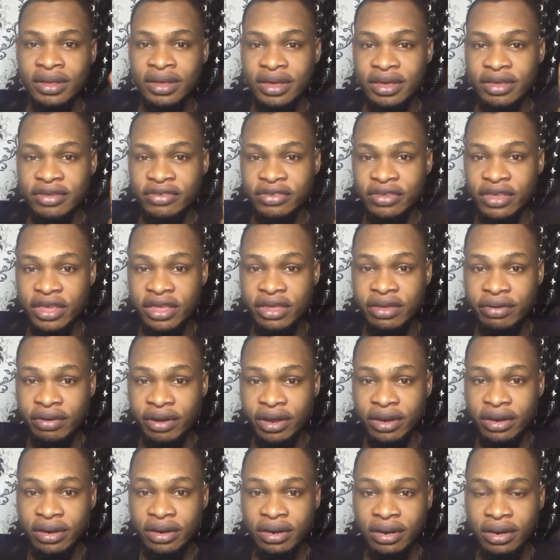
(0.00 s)
is a
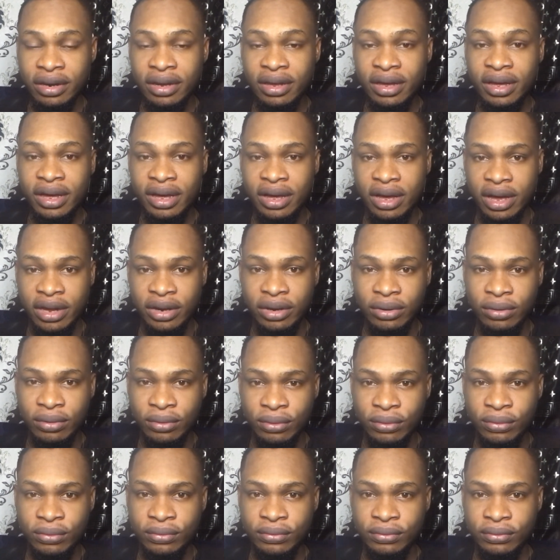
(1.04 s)
green candle
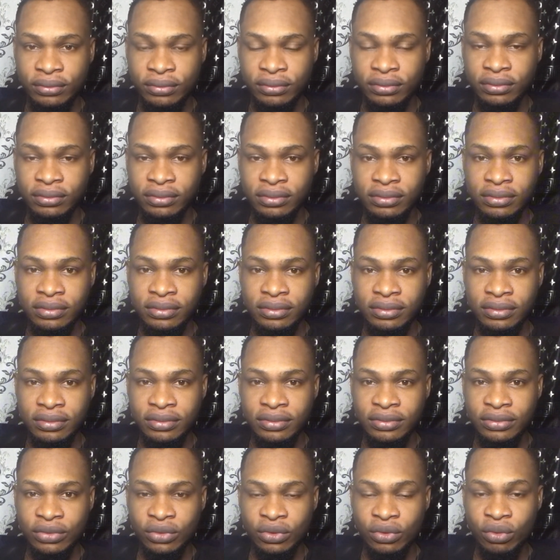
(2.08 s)

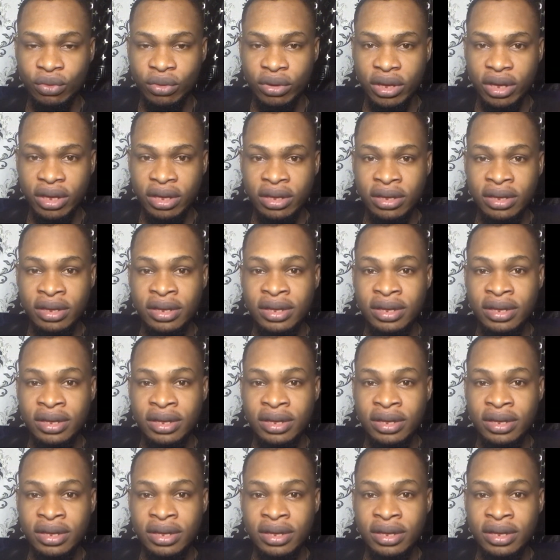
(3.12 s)
okay